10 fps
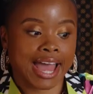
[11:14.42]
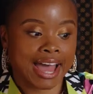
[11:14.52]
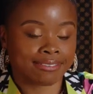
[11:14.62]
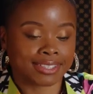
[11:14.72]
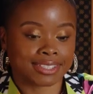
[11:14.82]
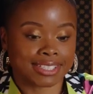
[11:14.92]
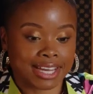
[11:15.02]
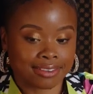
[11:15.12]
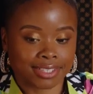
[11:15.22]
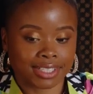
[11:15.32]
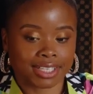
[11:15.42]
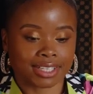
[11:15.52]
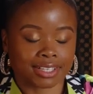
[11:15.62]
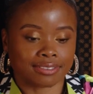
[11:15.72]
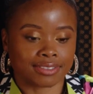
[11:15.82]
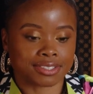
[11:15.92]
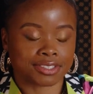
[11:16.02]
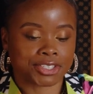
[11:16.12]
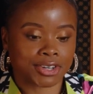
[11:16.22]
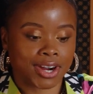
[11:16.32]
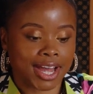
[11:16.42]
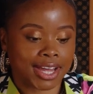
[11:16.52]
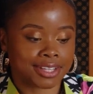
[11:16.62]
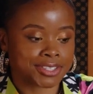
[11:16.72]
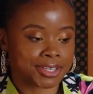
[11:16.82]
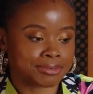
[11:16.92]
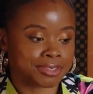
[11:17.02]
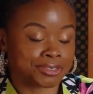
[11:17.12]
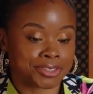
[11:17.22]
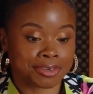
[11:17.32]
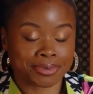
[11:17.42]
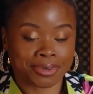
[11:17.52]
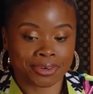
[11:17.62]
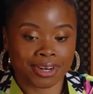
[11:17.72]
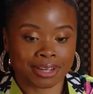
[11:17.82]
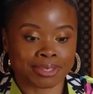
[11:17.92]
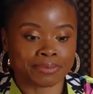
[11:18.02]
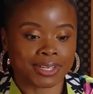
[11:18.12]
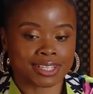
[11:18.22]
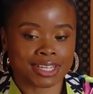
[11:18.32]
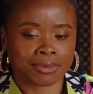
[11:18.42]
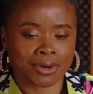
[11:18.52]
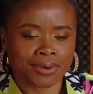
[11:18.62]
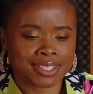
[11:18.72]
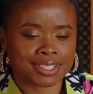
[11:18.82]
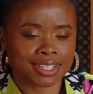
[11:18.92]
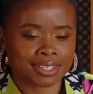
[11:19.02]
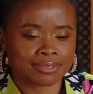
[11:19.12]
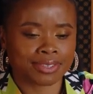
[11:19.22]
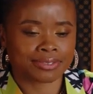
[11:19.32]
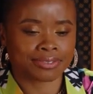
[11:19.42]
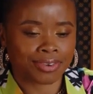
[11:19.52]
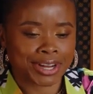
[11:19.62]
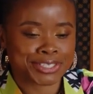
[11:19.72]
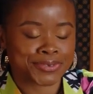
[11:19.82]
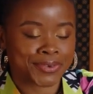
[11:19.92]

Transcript: have to definitely give this a try in terms of drum programming, because I'm always looking for fresh